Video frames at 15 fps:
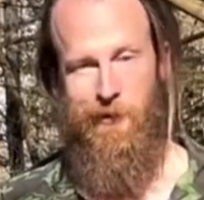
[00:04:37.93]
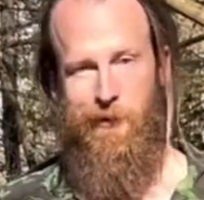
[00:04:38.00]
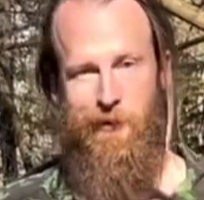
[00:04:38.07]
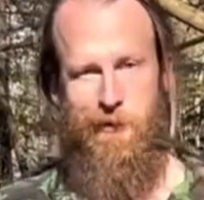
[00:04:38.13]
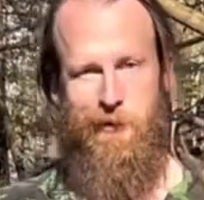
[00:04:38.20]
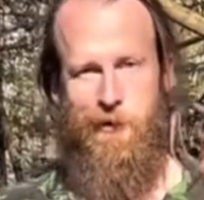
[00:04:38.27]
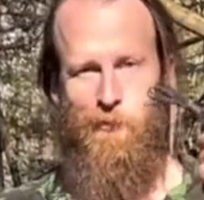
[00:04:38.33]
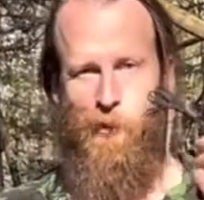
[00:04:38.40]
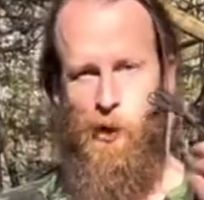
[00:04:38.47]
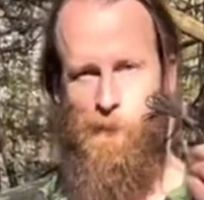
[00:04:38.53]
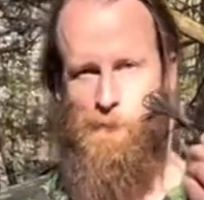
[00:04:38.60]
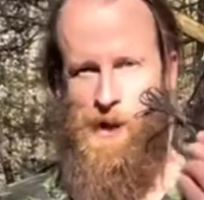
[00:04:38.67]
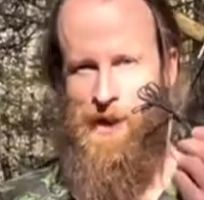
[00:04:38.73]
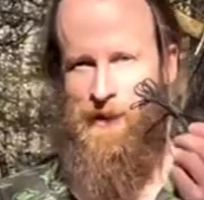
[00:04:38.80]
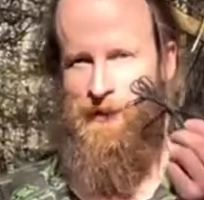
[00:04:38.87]
A little more
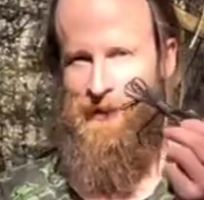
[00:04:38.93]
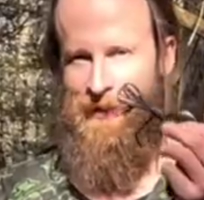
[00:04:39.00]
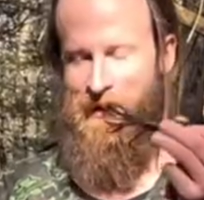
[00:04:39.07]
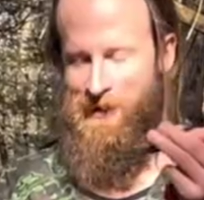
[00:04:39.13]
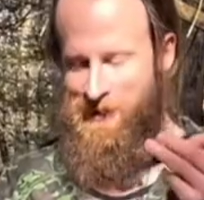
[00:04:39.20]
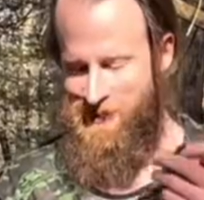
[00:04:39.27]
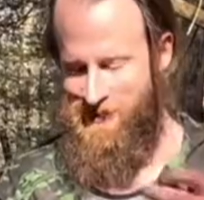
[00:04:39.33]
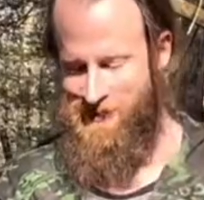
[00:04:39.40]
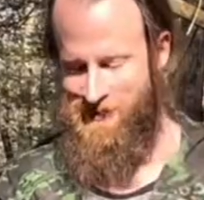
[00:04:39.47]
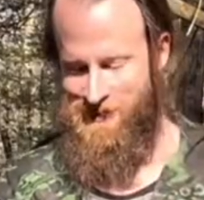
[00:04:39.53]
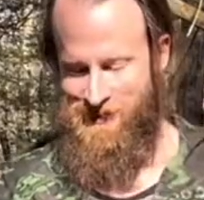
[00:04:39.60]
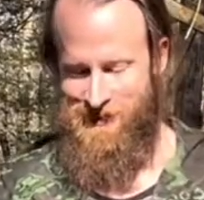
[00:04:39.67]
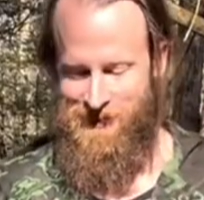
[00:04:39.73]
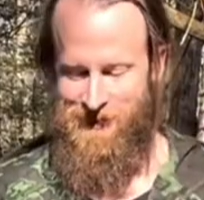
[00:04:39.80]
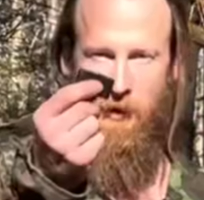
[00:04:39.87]
bank line,
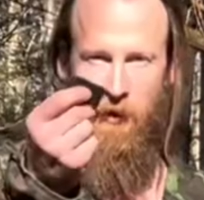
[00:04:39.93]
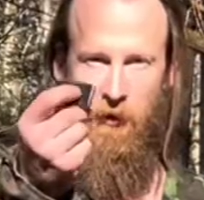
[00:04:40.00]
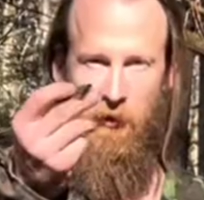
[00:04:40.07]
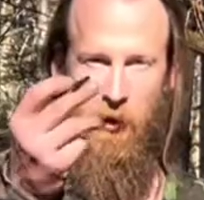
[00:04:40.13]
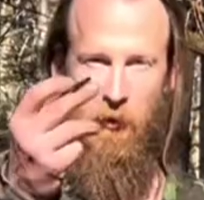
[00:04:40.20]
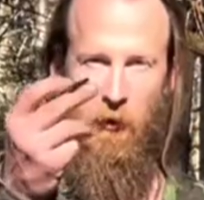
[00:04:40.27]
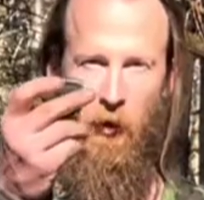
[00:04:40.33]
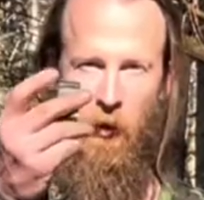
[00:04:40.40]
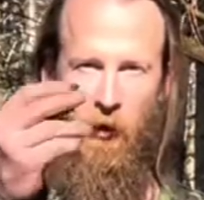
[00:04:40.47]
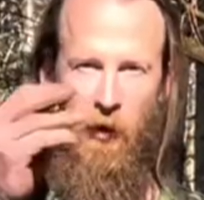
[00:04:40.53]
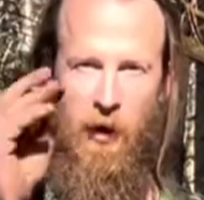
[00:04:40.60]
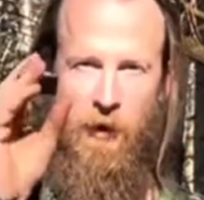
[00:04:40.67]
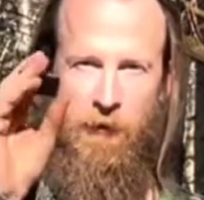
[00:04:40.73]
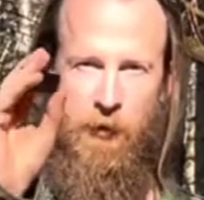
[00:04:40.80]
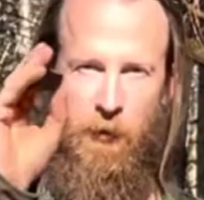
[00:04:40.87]
and a little roll
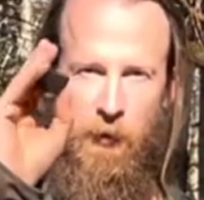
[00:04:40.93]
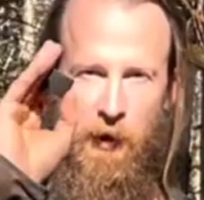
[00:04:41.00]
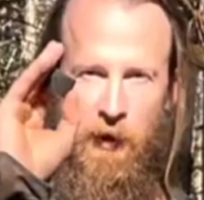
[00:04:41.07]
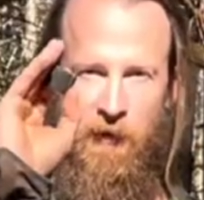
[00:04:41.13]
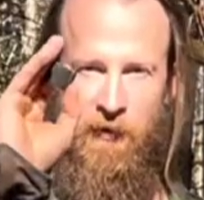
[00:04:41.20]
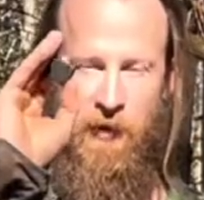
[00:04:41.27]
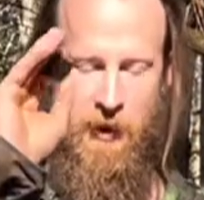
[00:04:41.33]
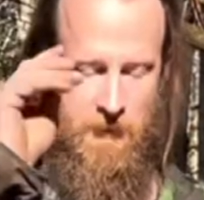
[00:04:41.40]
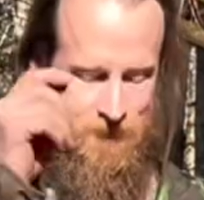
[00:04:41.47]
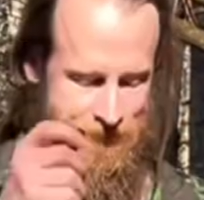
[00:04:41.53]
of Gorilla tape.